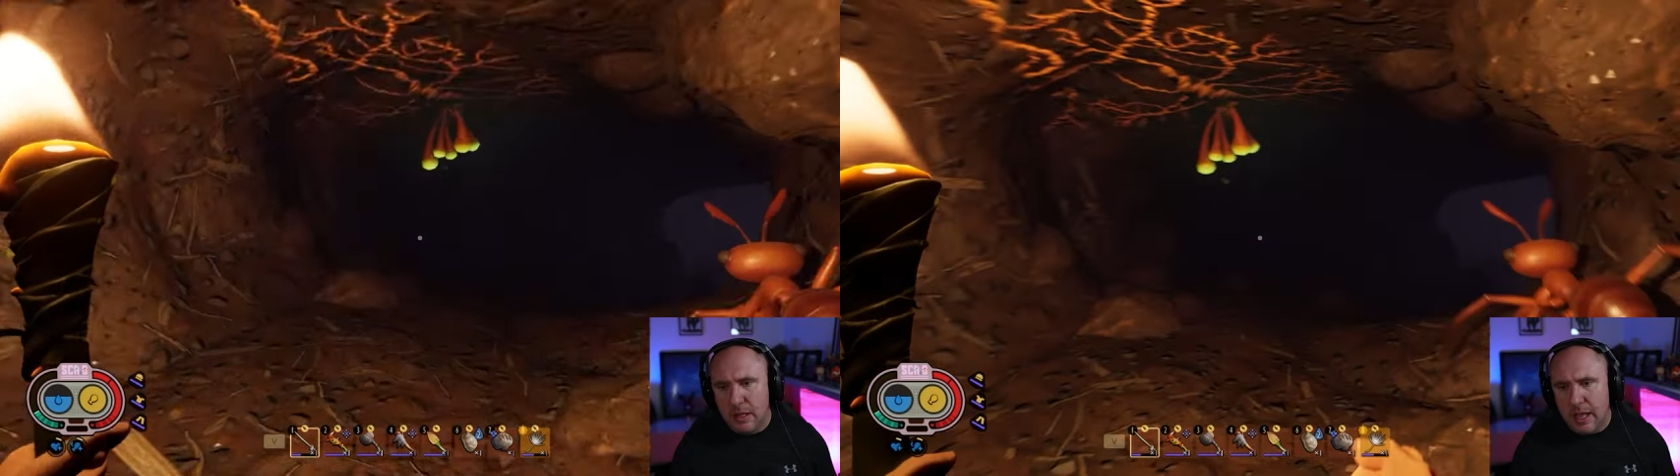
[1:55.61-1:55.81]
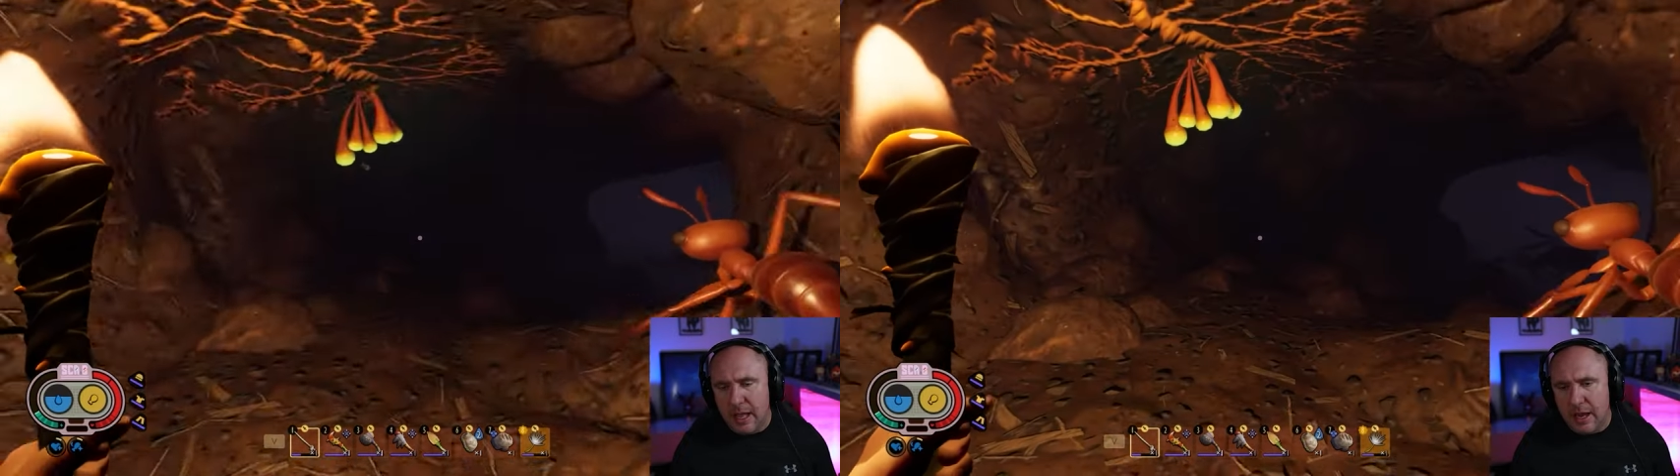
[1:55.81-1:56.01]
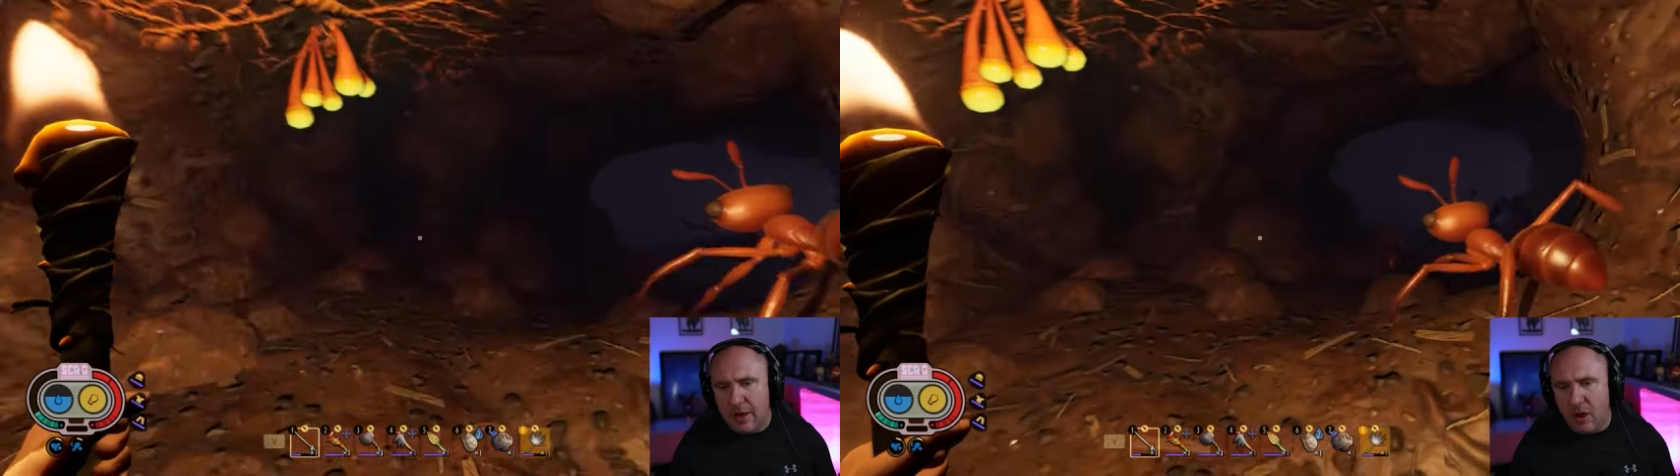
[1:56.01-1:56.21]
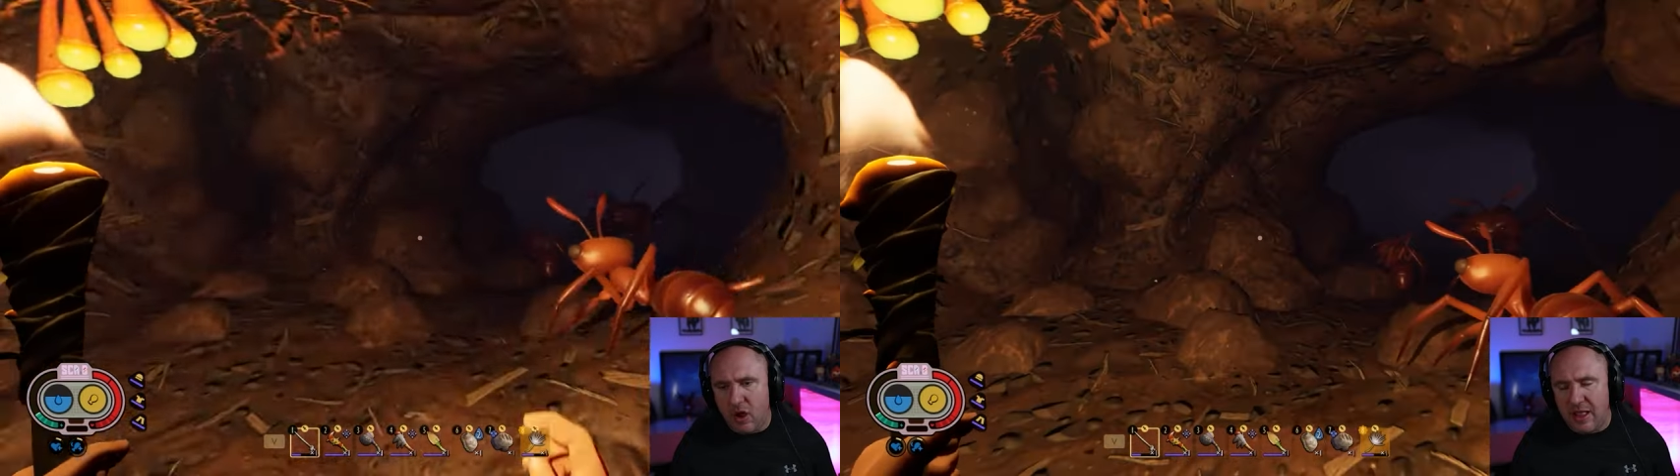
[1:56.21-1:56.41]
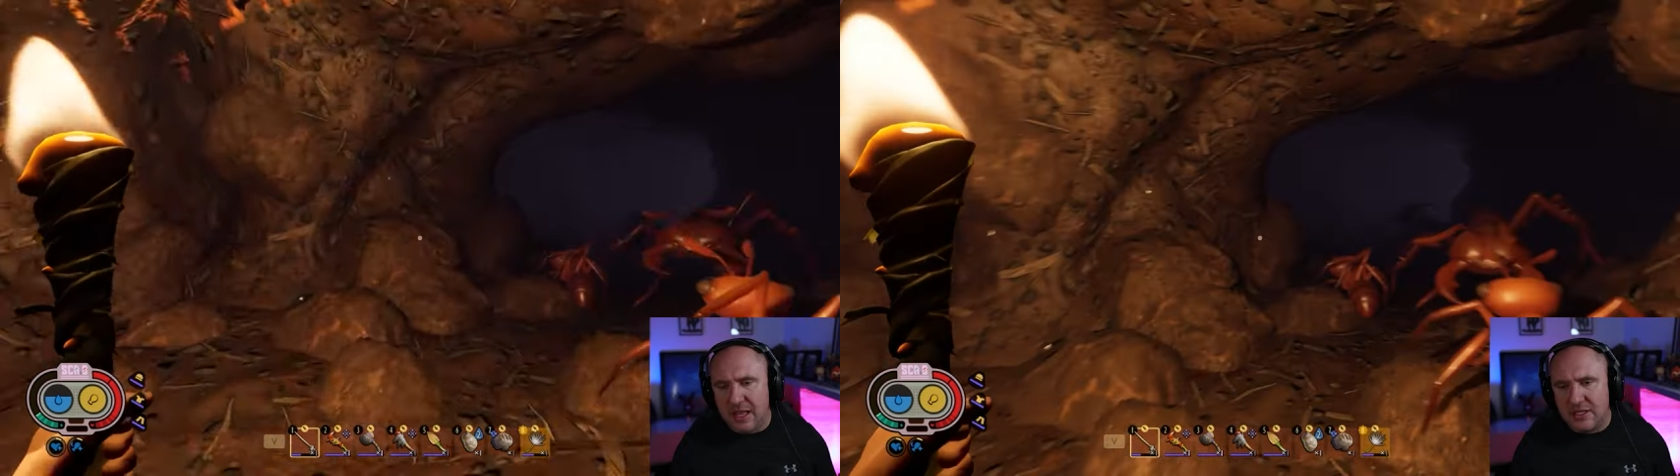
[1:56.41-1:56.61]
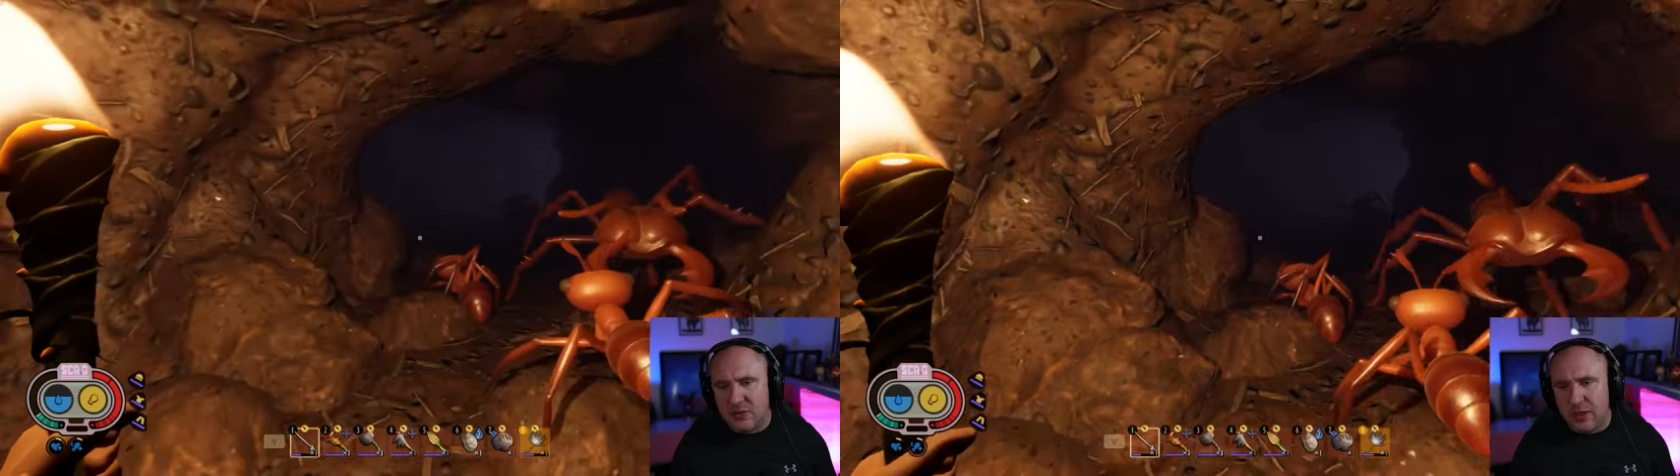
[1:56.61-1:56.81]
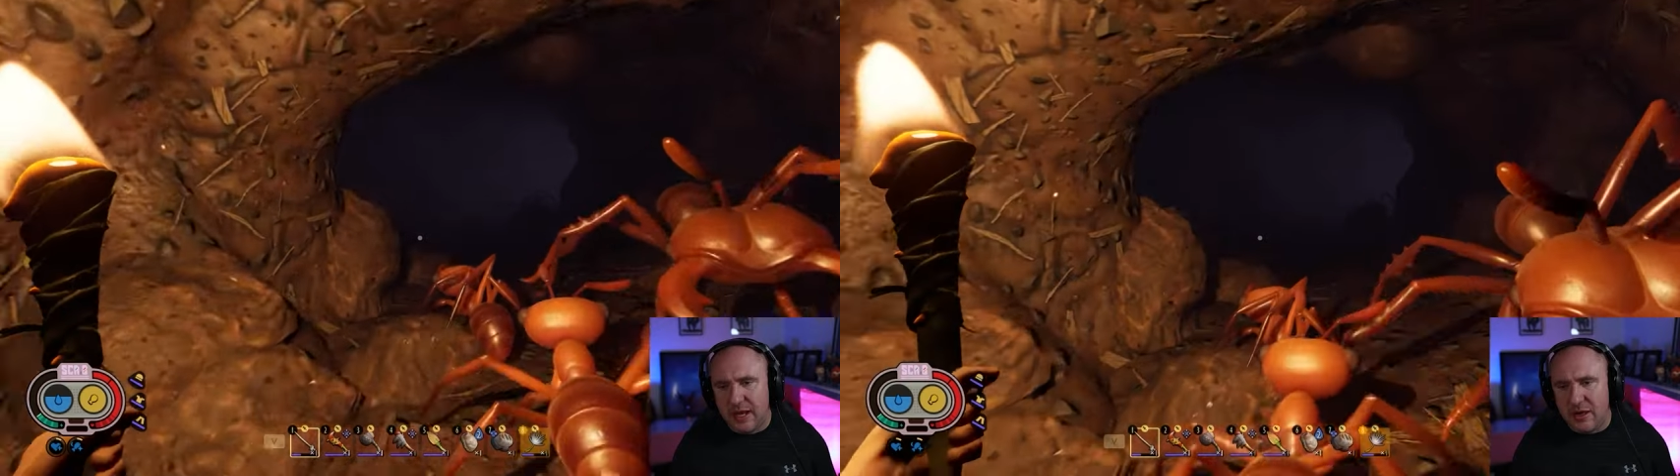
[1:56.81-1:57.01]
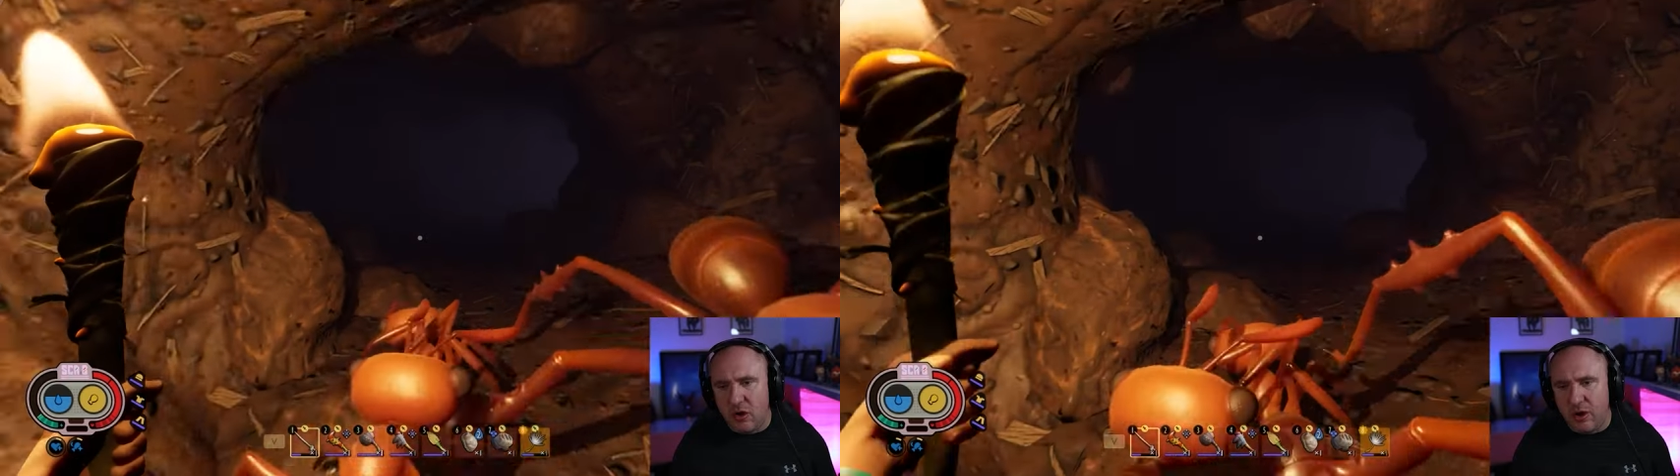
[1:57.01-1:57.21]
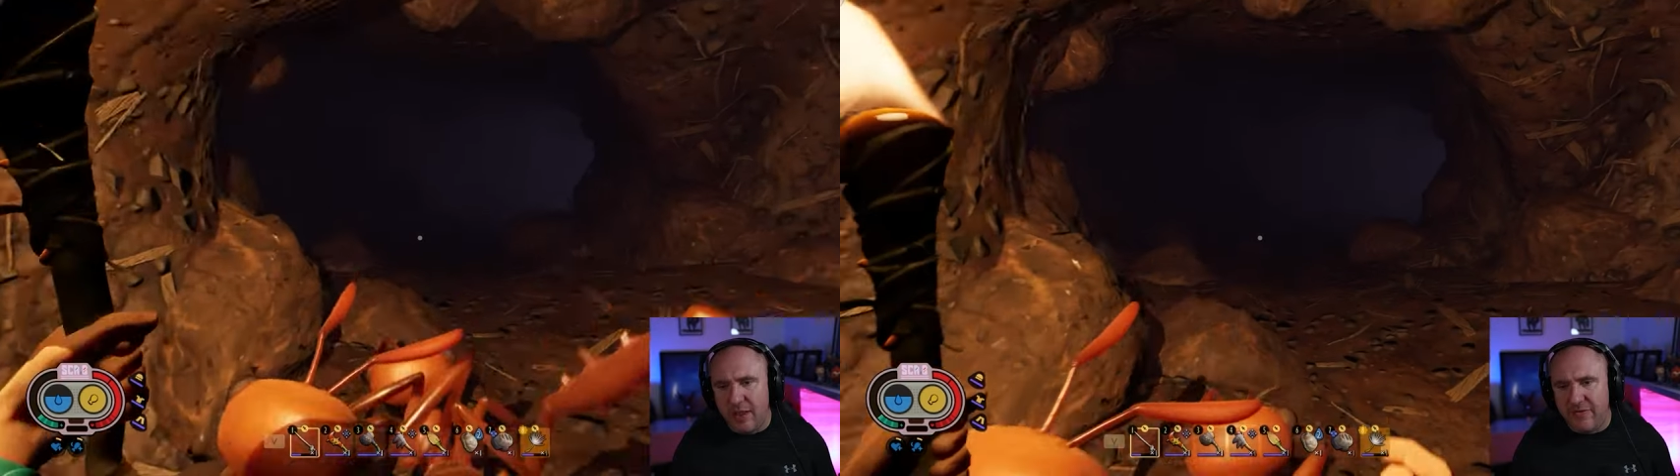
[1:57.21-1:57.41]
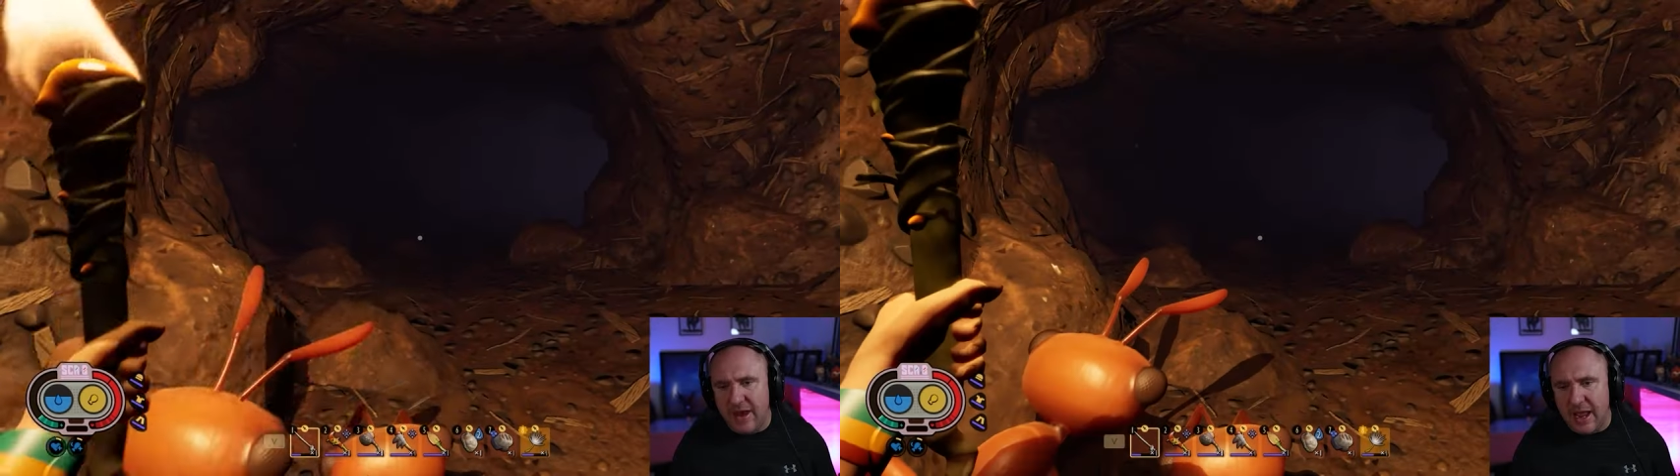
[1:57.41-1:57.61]
And all ants will ignore
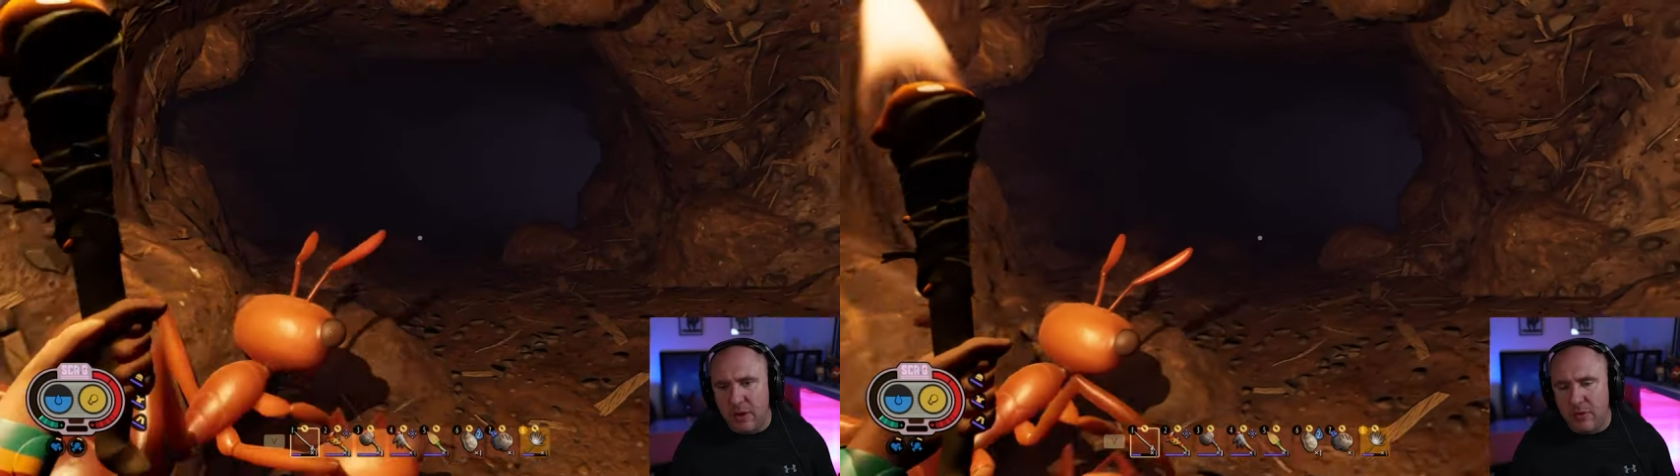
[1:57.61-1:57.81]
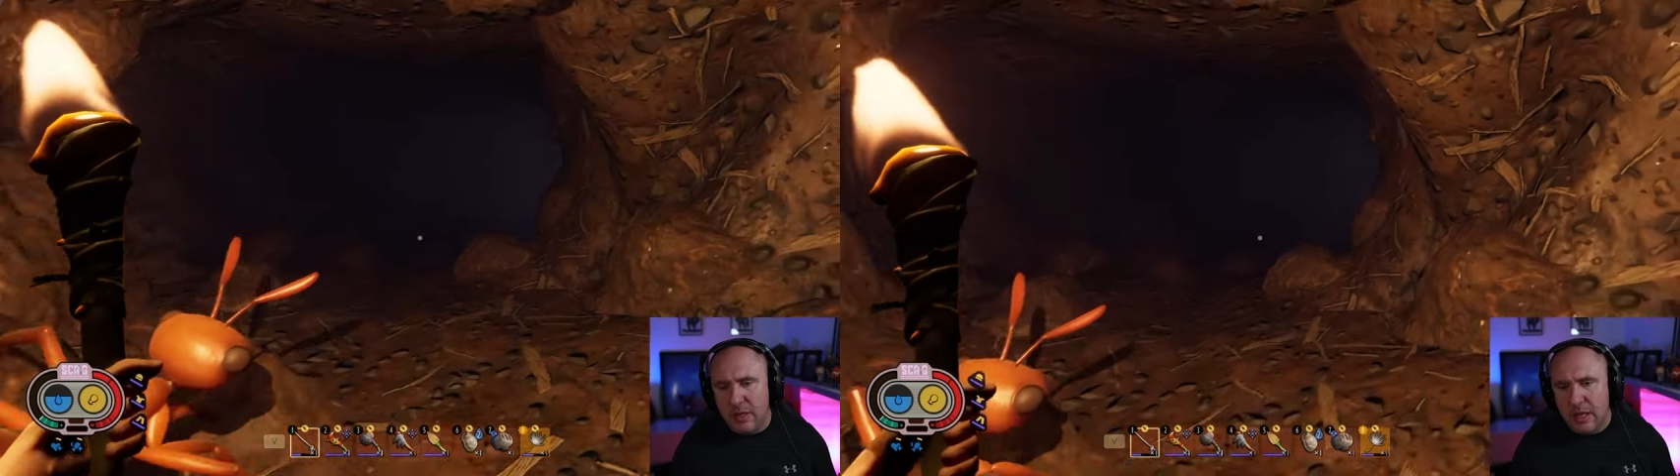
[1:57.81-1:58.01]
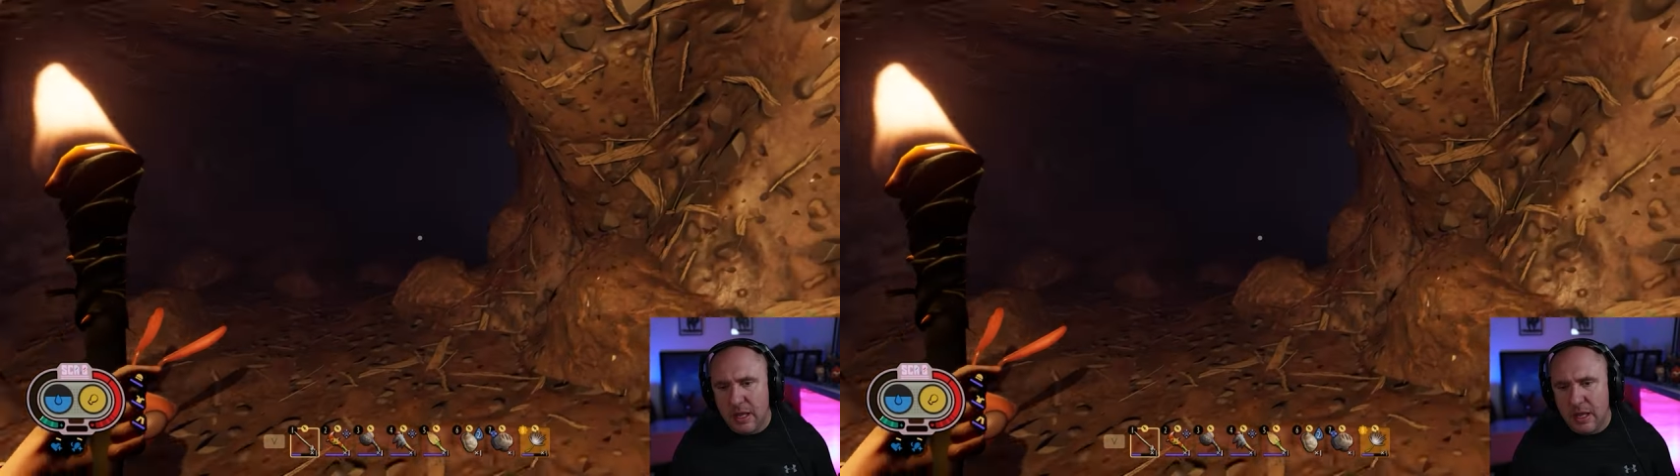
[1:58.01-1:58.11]
you for now.